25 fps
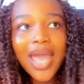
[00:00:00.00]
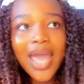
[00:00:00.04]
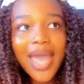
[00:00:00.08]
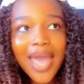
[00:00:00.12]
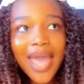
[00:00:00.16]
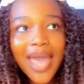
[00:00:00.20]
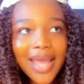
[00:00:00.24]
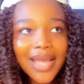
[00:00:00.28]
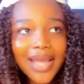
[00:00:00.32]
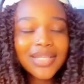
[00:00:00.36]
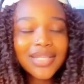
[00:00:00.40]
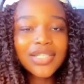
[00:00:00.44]

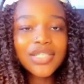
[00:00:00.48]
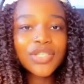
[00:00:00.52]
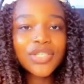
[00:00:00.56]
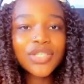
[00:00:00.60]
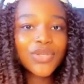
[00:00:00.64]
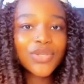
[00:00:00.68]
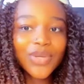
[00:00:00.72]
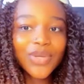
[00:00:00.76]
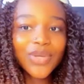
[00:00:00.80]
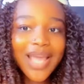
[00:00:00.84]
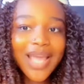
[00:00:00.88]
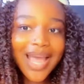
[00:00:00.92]
and
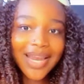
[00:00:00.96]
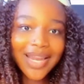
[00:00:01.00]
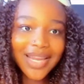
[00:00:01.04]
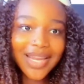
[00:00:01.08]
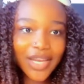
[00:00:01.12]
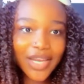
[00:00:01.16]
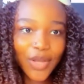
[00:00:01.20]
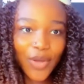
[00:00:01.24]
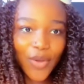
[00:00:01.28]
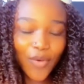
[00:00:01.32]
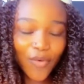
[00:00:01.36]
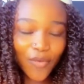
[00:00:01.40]
you gathered
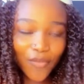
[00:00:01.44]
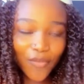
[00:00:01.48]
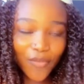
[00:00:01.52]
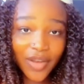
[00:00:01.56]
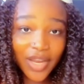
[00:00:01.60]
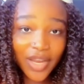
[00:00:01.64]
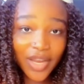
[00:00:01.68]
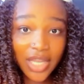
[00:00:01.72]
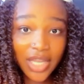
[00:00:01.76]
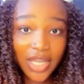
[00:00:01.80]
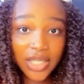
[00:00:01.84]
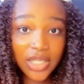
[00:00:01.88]
the
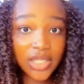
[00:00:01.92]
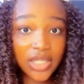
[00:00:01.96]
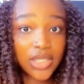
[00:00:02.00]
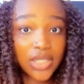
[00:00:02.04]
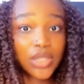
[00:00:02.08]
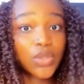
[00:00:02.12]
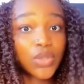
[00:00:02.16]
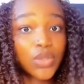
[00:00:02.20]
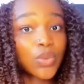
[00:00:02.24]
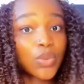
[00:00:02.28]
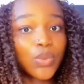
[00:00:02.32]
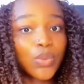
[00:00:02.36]
confidence
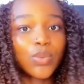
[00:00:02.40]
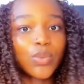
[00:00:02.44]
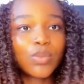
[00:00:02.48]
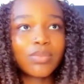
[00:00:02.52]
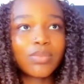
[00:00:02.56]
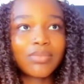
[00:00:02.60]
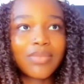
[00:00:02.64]
to